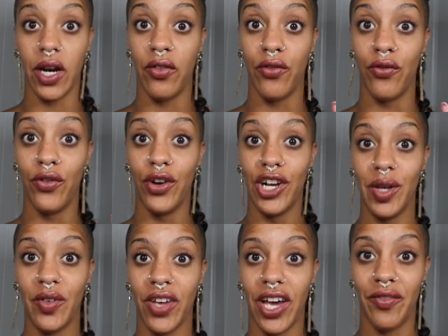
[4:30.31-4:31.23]
I
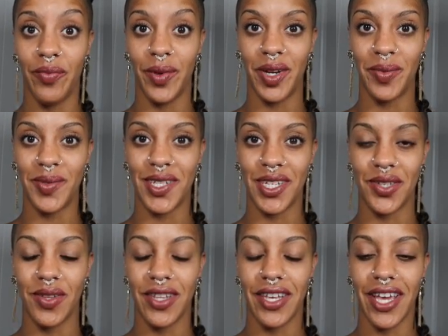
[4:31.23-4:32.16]
really have been
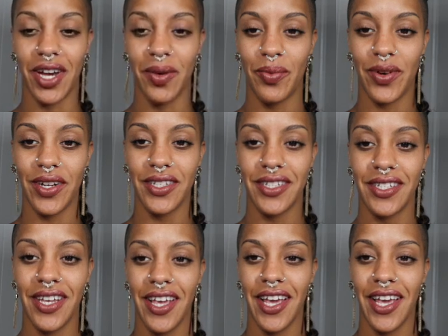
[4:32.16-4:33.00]
obsessed with the cow print,